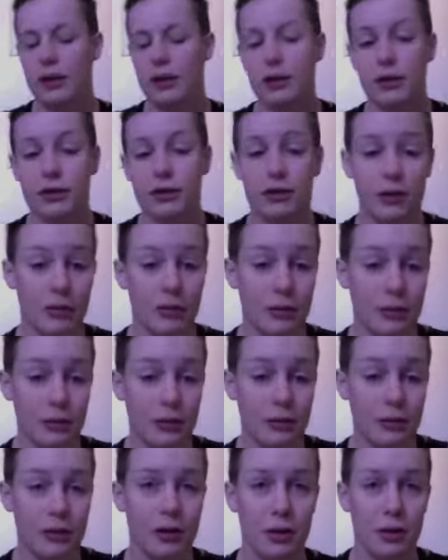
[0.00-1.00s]
So I'm
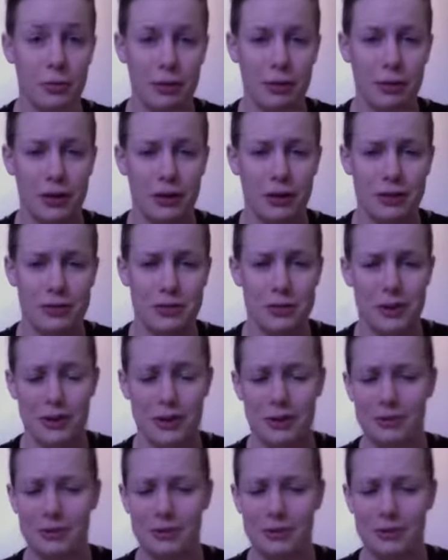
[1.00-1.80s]
gonna go put my clothes back